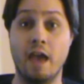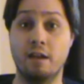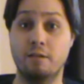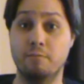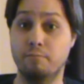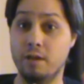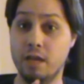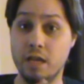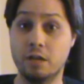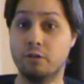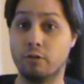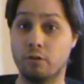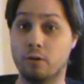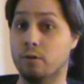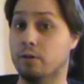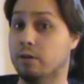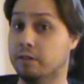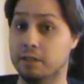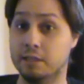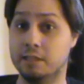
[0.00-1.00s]
And Me and
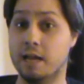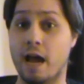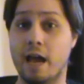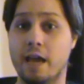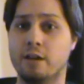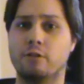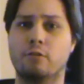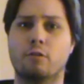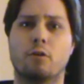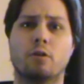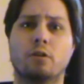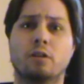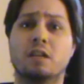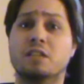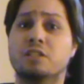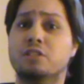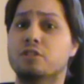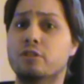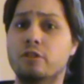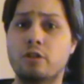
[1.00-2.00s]
Earl and the Dying Girl
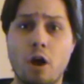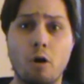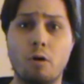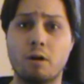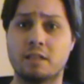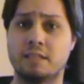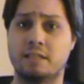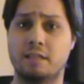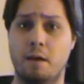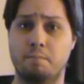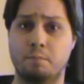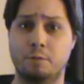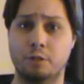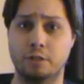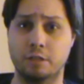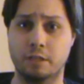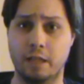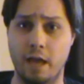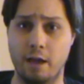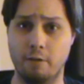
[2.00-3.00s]
is no
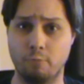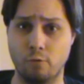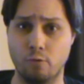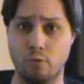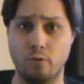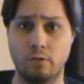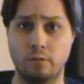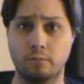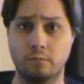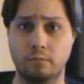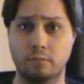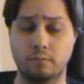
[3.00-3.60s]
exception to that rule.